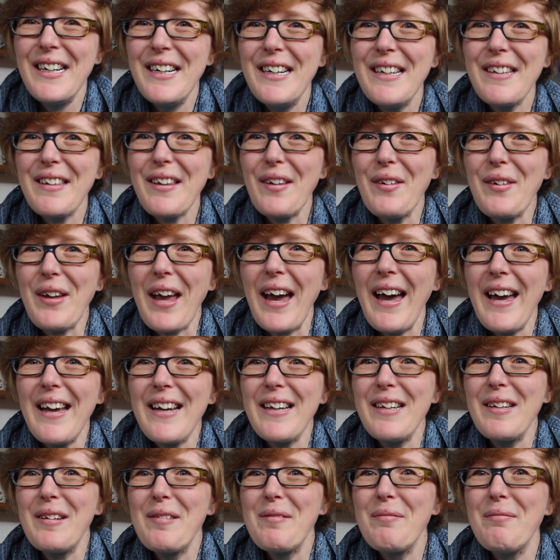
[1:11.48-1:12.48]
It's
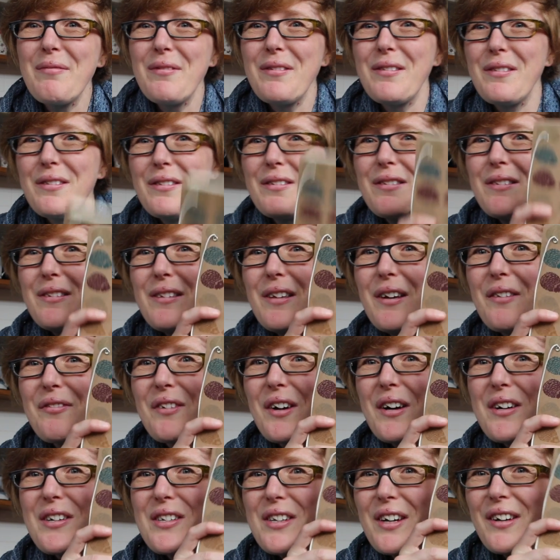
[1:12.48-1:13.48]
okay, I've
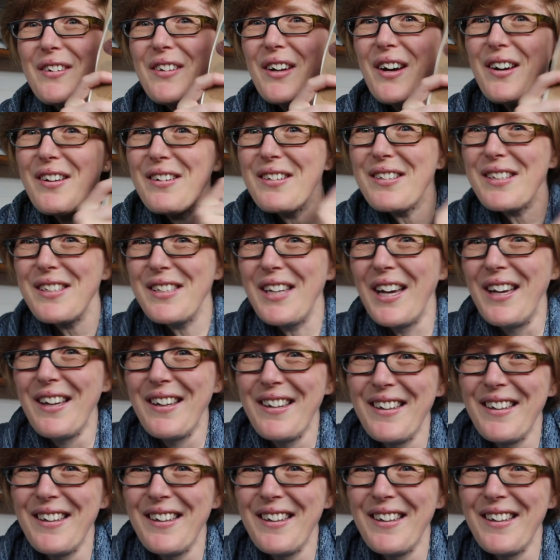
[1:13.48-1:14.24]
got show notes.